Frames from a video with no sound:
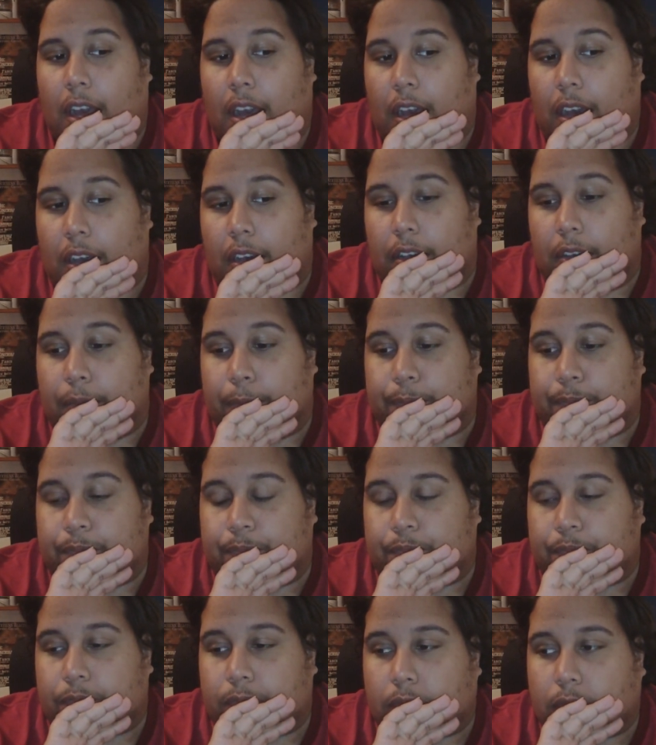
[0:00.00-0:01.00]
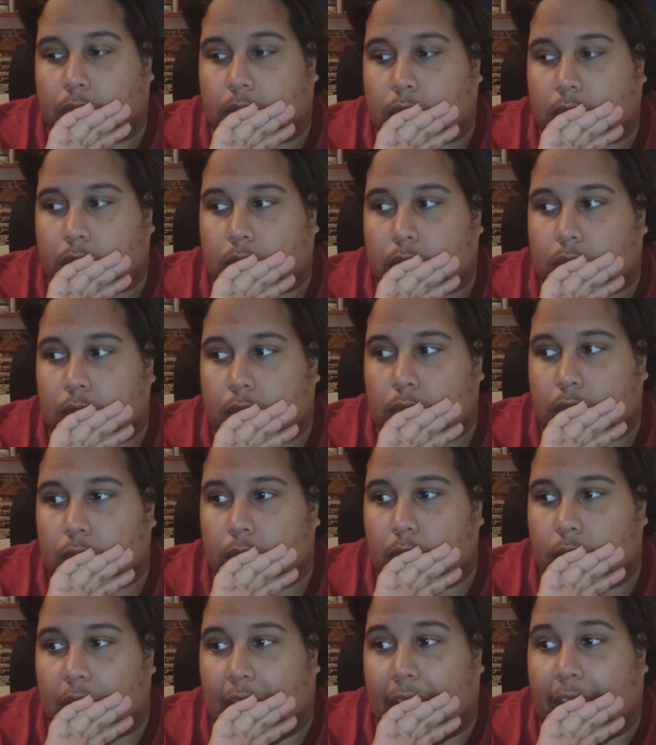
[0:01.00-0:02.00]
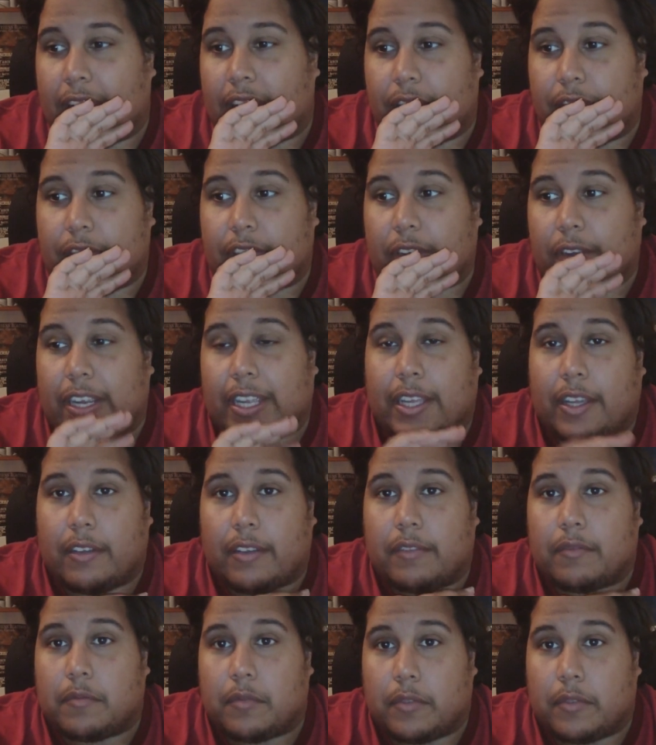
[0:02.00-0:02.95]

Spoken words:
And a very